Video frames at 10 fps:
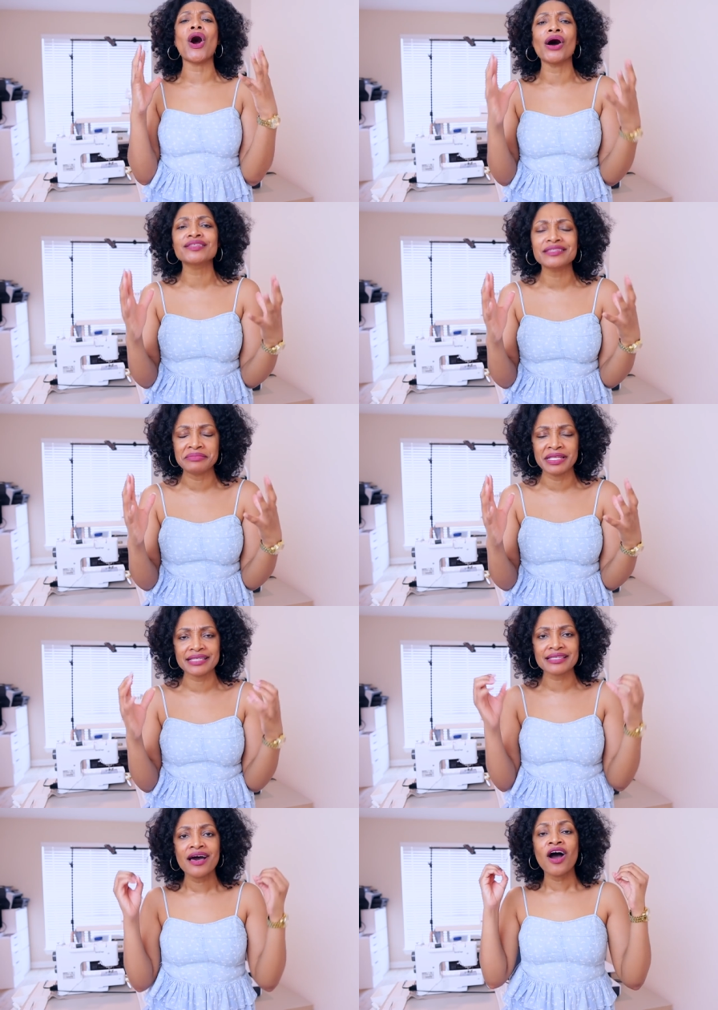
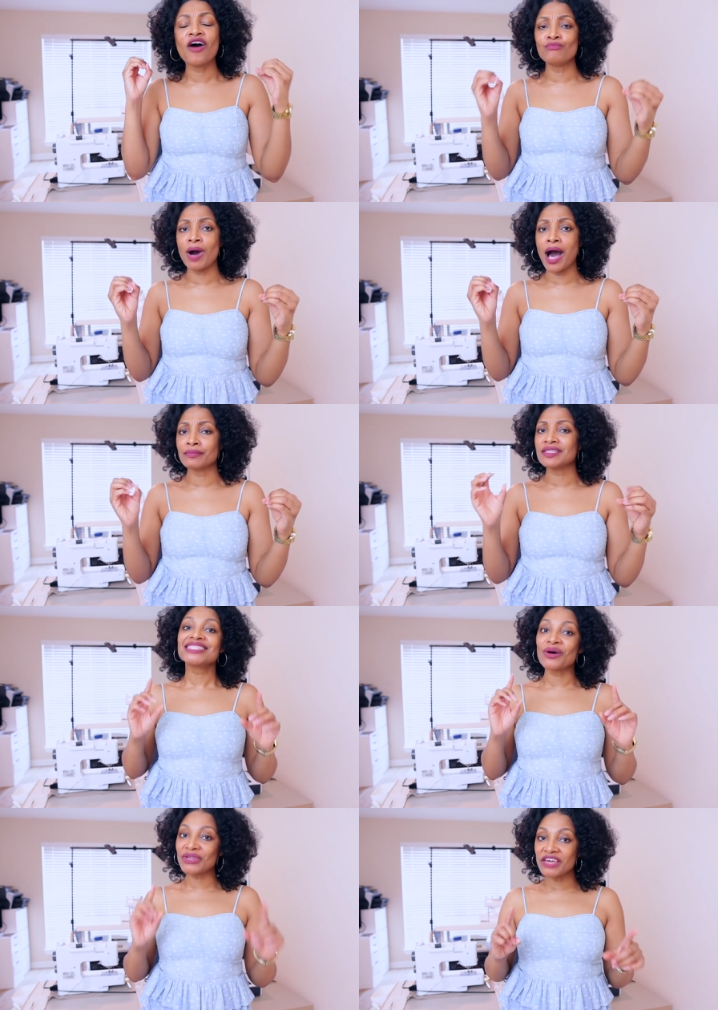awesomeness of moms.
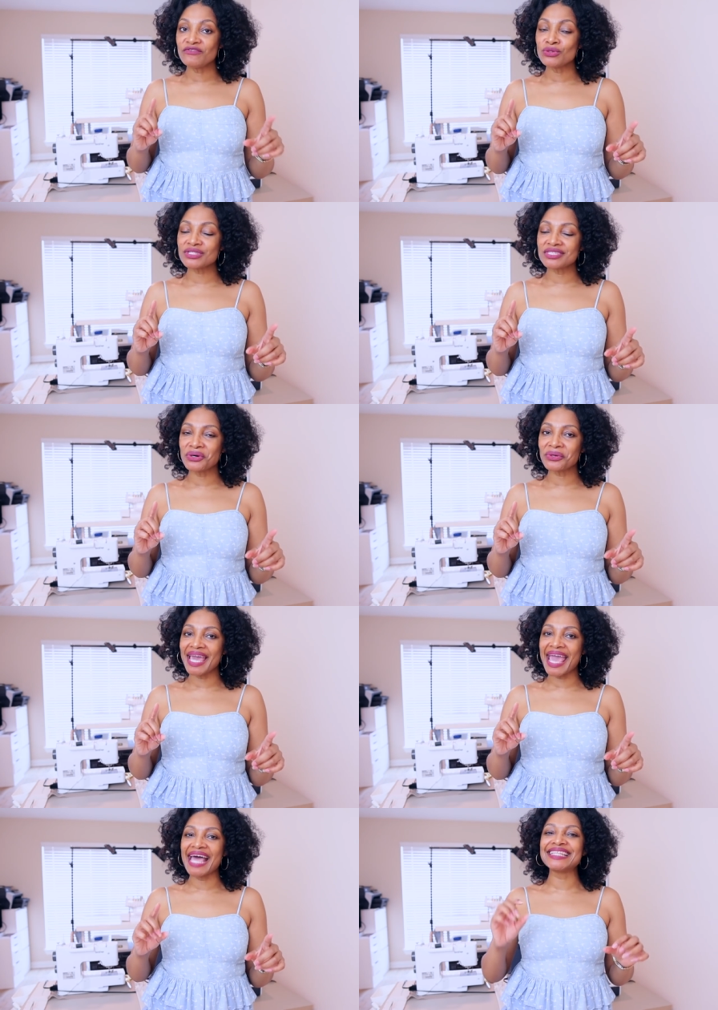So if you still
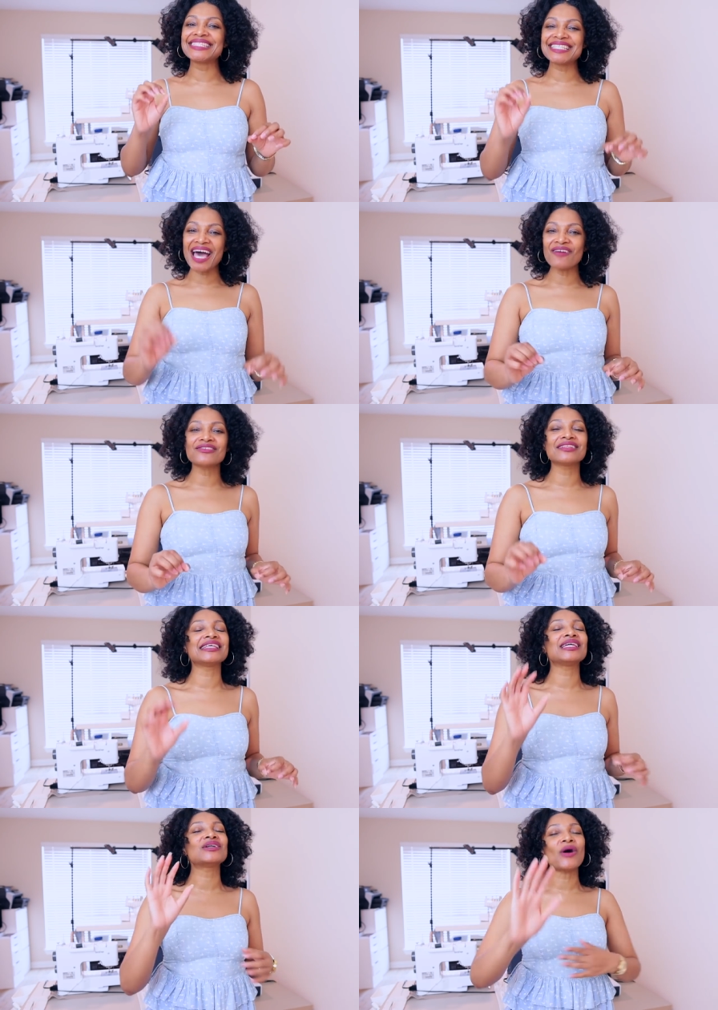can,
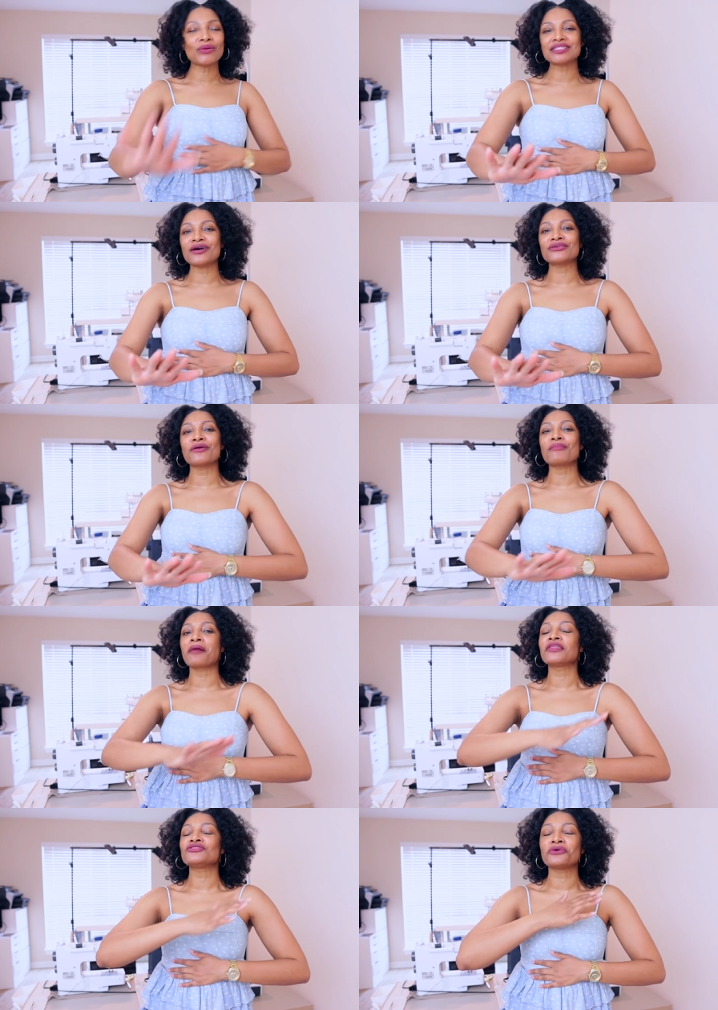definitely go tell your
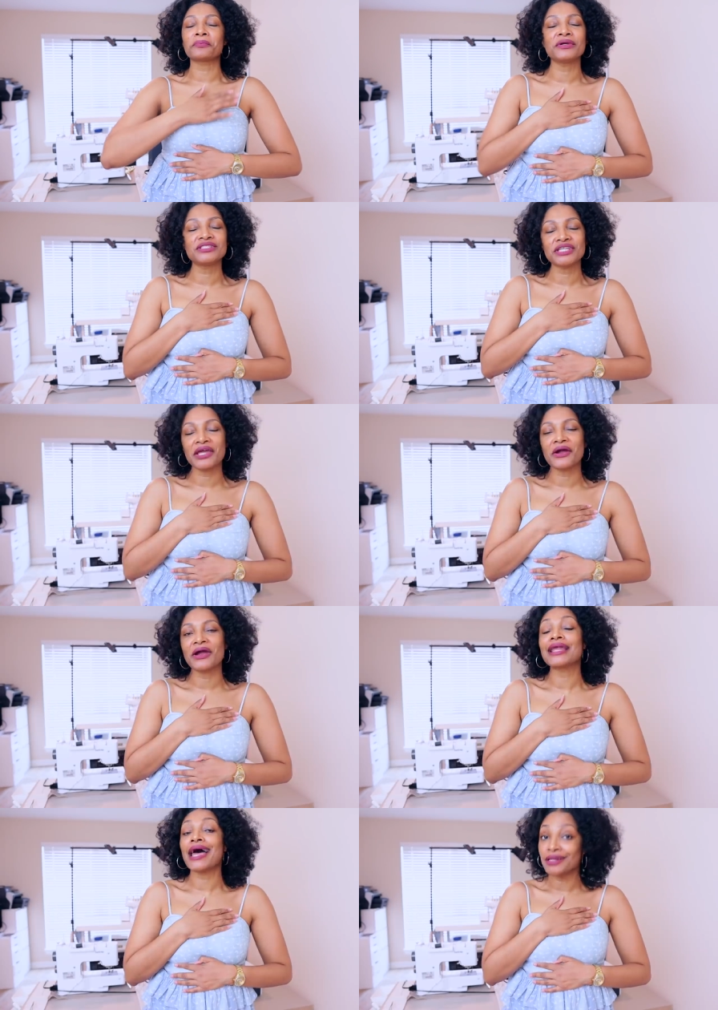mom that you appreciate her.
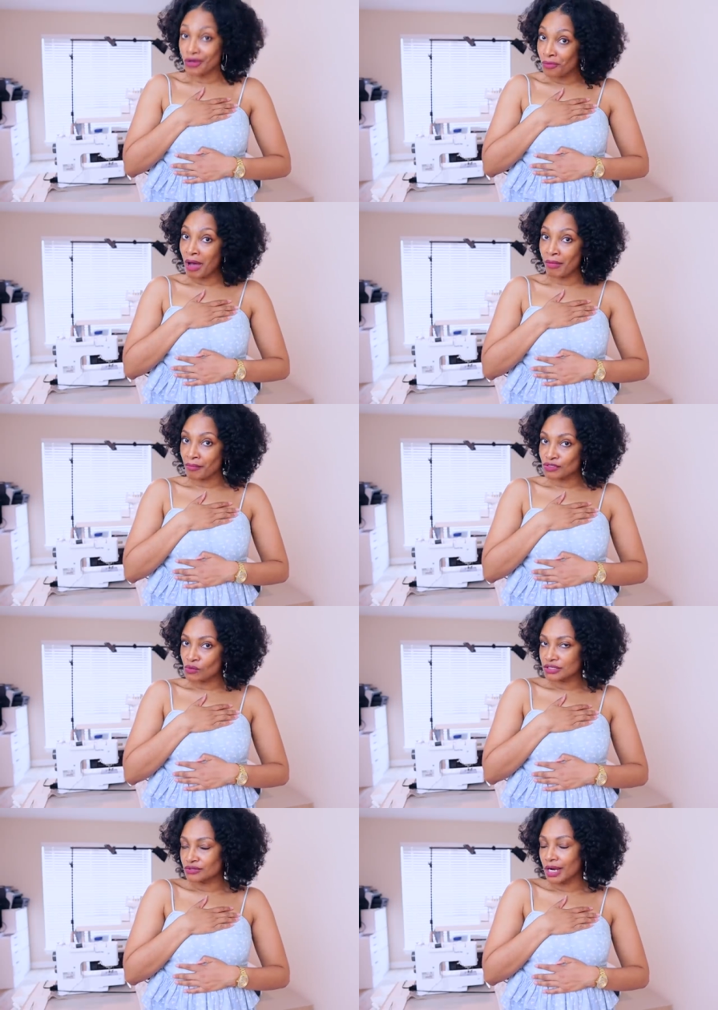And I know my mom is
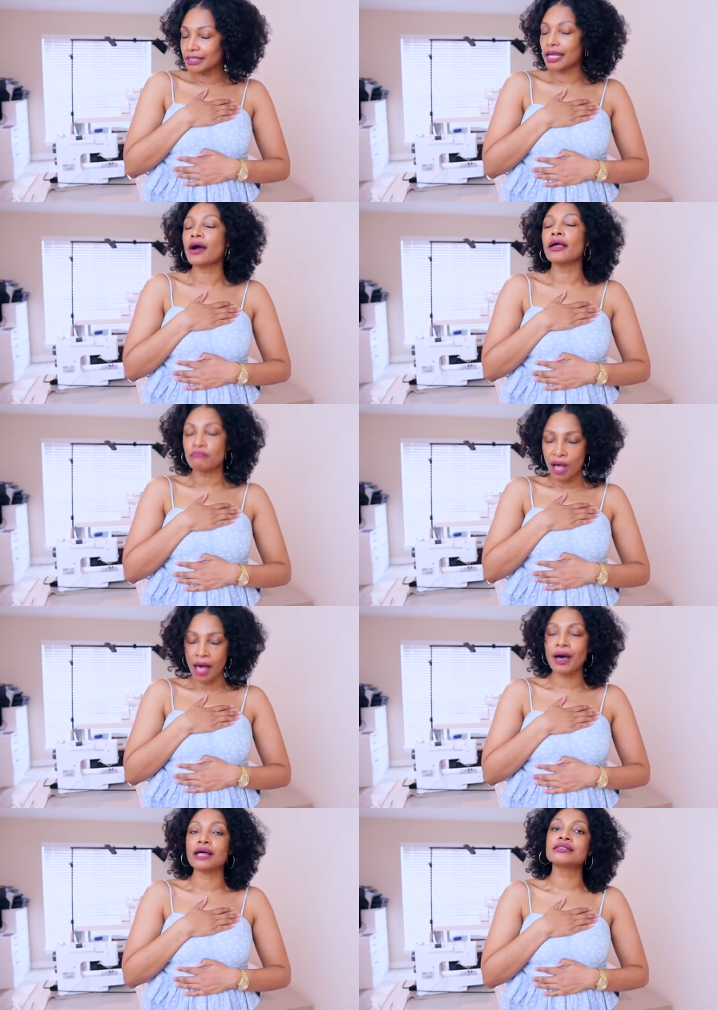watching right now. And
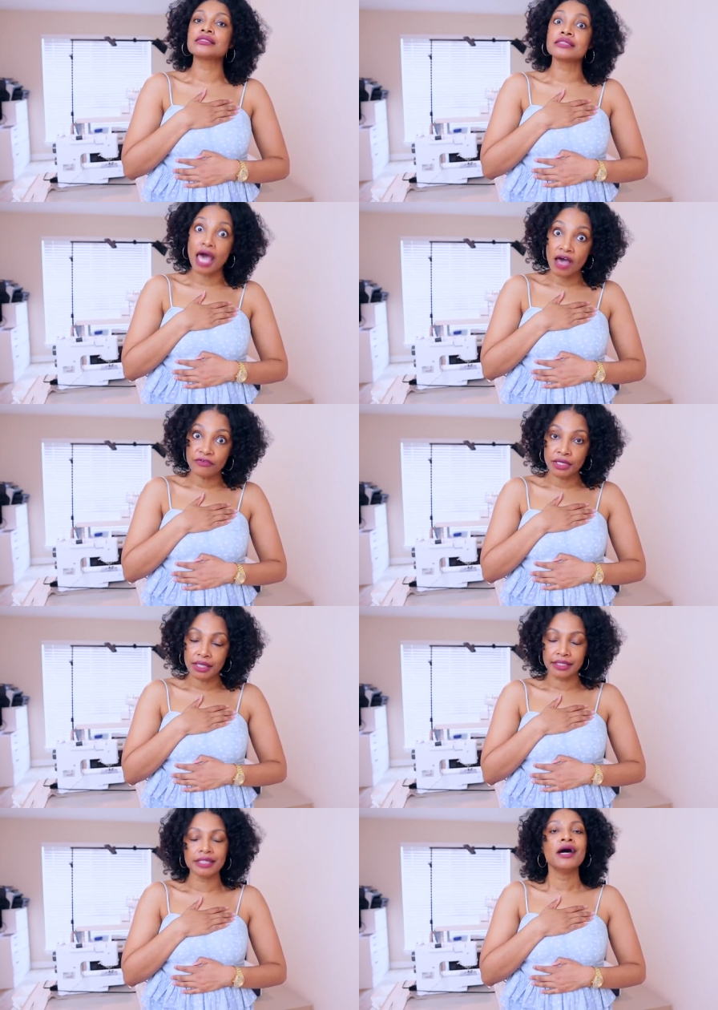mom, I
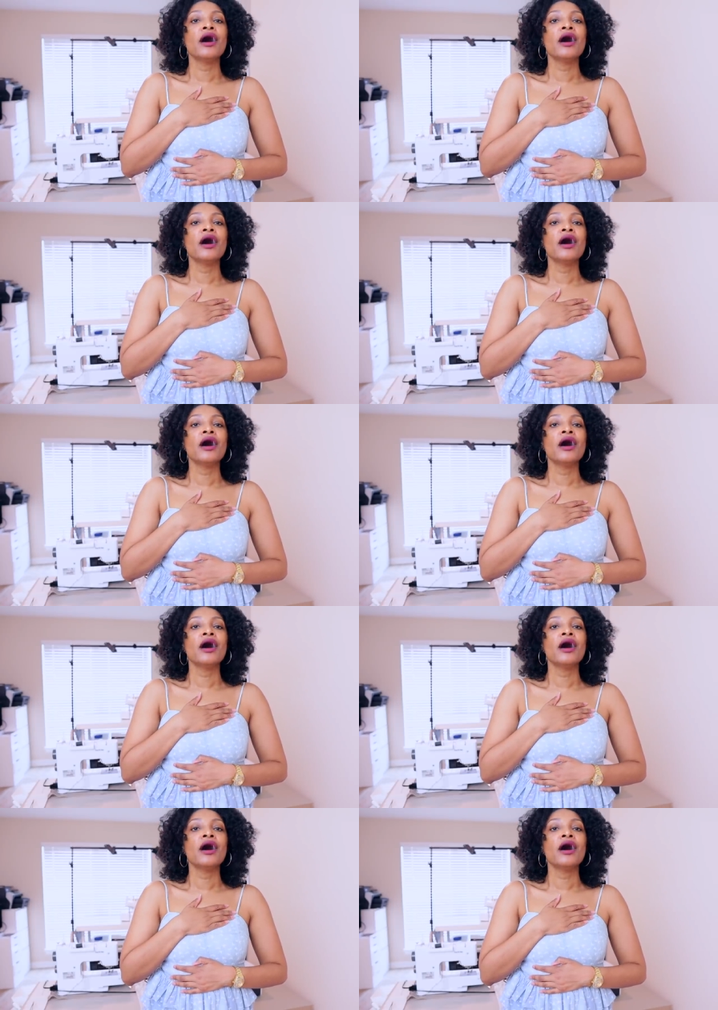definitely